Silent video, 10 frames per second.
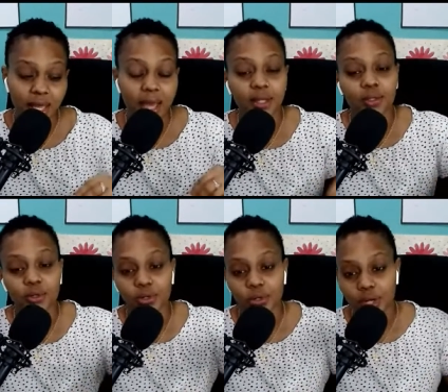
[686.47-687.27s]
and then
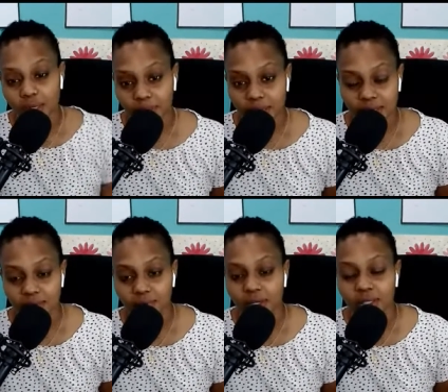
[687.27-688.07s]
go right back to
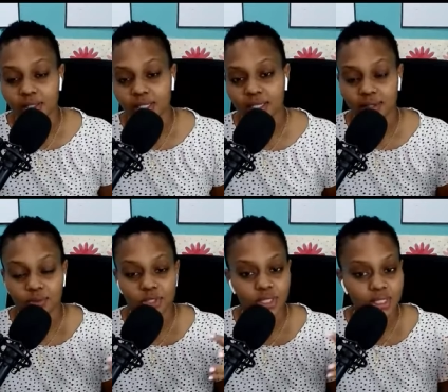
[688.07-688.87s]
the very thing that
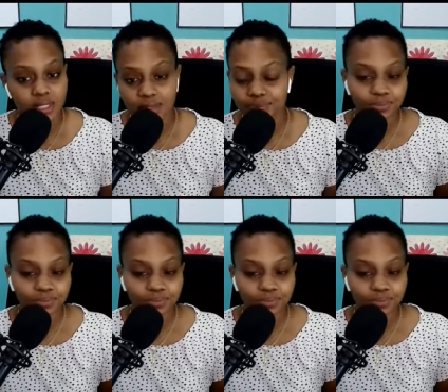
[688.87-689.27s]
was